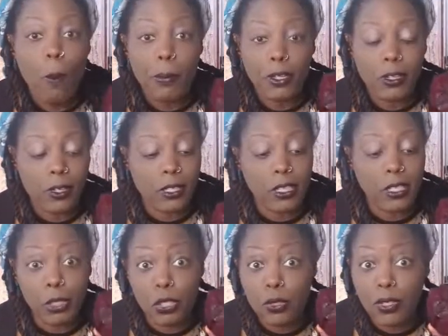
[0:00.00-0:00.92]
because
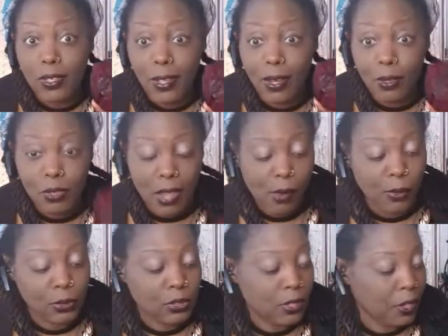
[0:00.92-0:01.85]
I'm gonna use a yellow
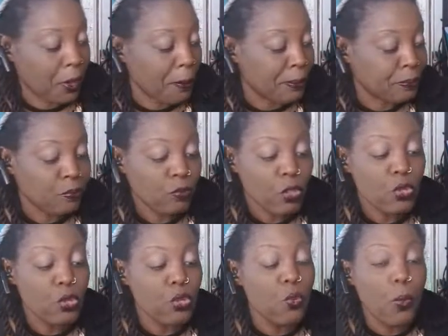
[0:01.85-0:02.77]
towel today.
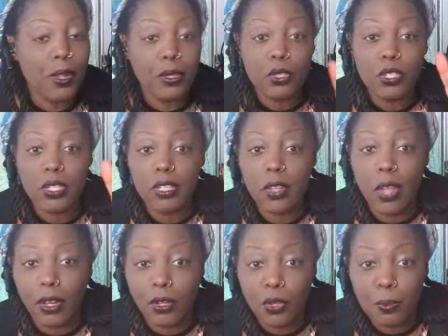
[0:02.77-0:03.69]
So you will see
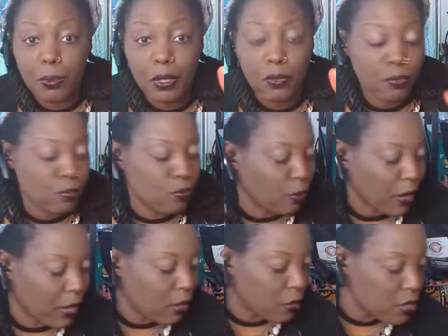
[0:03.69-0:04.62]
like a little bit of
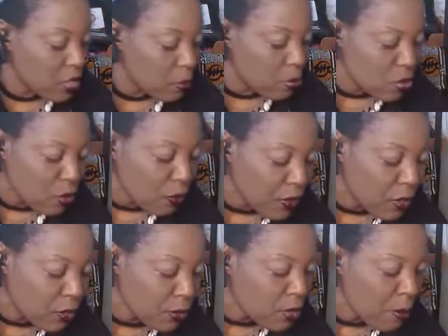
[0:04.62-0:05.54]
red on the tips of your
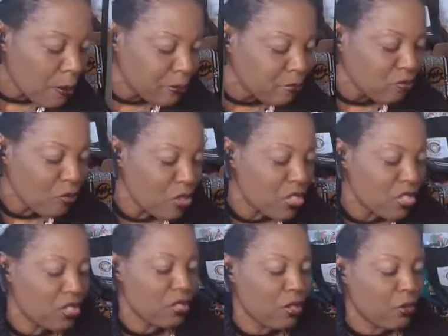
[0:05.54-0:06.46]
fingers, but
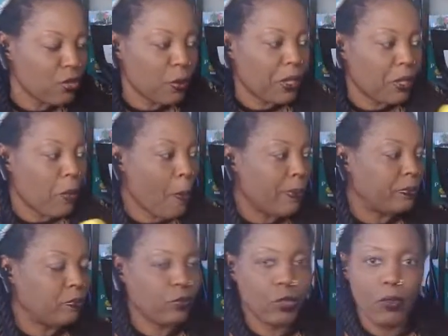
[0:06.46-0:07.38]
it just goes away,
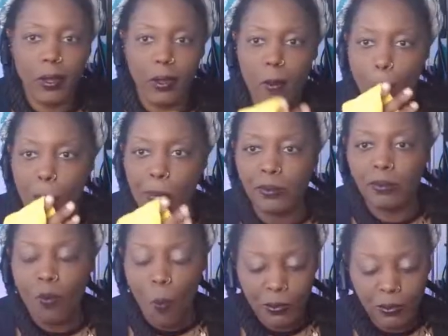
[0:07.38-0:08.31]
right?
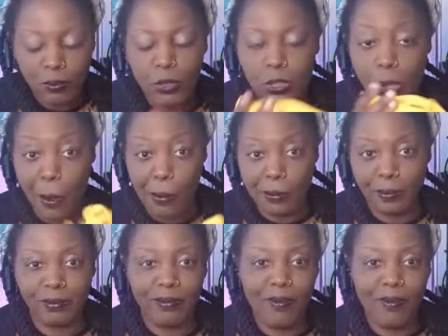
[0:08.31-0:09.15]
So